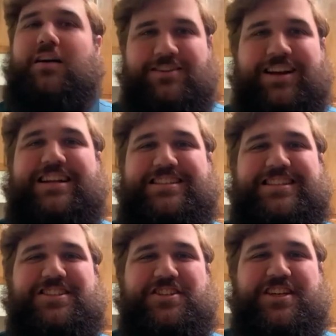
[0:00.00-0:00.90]
And since
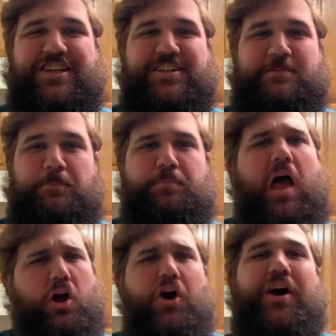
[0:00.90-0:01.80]
you're here,
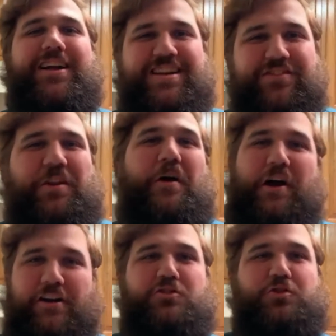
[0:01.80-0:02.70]
I'll go ahead and give you
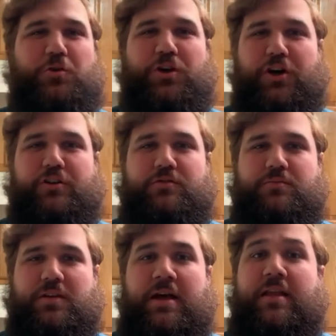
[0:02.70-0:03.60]
Delgado's school code.
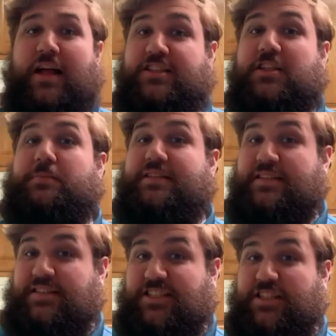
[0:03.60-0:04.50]
That's going to be
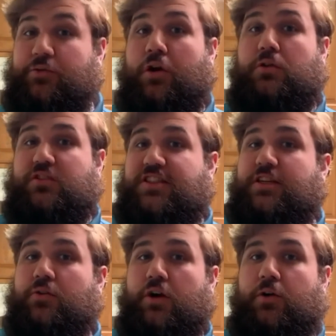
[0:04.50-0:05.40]

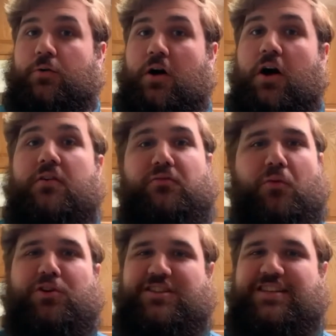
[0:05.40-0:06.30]

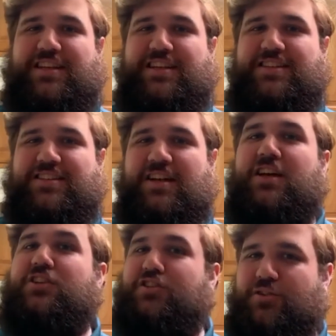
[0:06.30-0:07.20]

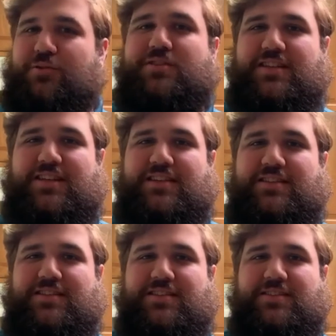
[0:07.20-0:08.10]

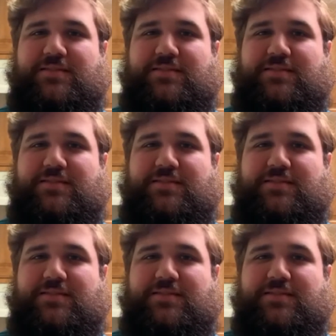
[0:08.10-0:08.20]
004626.